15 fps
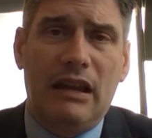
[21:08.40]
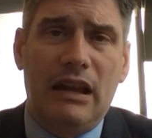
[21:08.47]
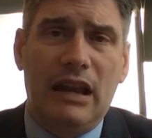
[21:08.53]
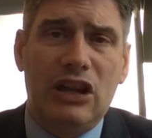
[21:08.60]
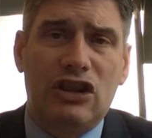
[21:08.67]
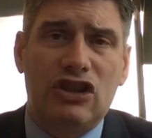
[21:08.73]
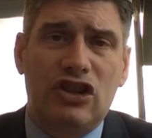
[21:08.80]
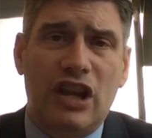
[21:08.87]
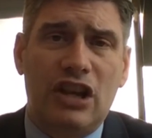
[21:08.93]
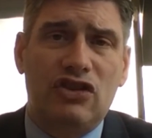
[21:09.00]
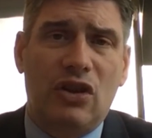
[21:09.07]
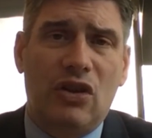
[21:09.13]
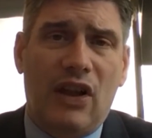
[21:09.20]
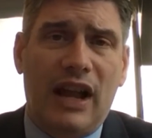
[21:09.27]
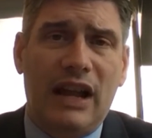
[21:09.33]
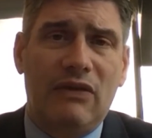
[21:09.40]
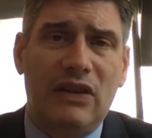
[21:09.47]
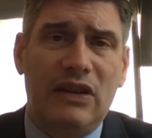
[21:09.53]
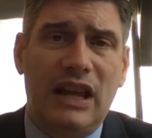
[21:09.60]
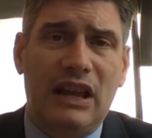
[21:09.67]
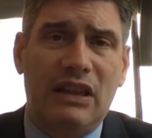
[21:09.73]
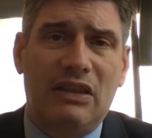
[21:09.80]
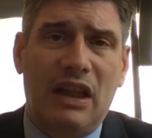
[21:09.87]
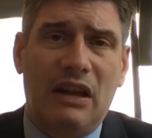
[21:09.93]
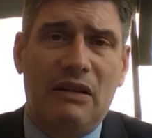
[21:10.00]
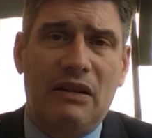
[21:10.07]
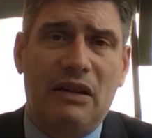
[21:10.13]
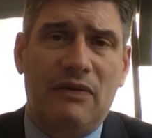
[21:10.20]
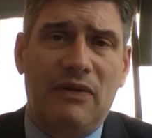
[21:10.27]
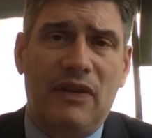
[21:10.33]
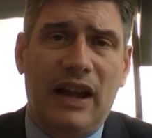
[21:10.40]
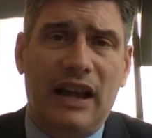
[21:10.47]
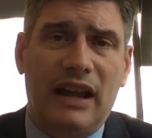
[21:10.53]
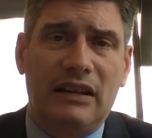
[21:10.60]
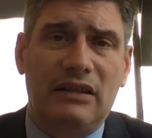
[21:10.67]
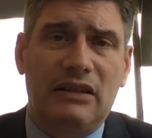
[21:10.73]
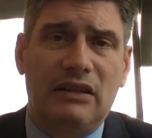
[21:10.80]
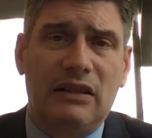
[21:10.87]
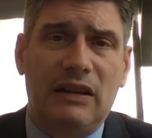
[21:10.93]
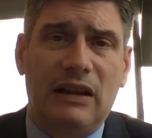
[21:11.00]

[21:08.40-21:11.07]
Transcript: it's such a life and death effect